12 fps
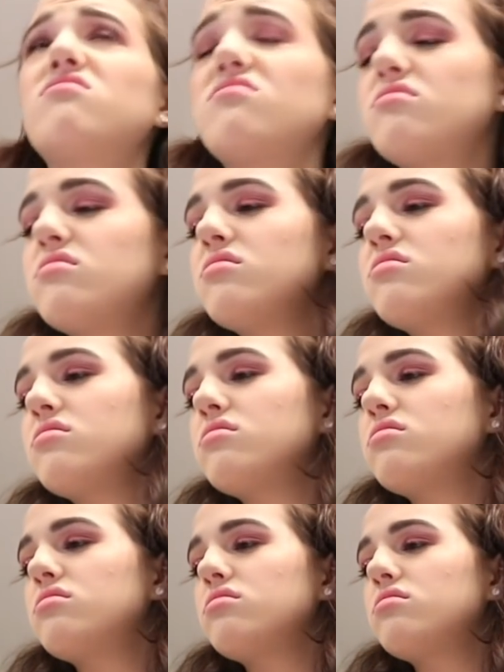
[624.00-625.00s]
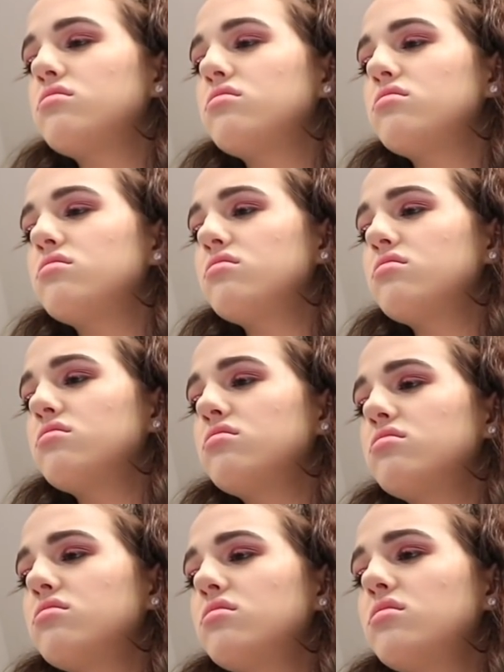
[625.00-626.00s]

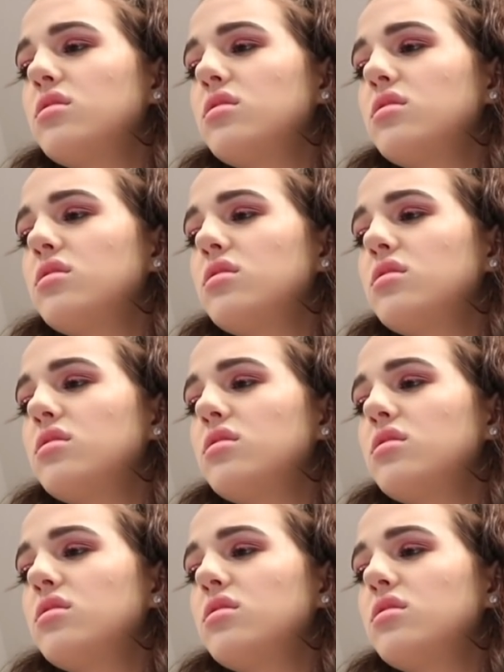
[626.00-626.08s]
(no one is talking)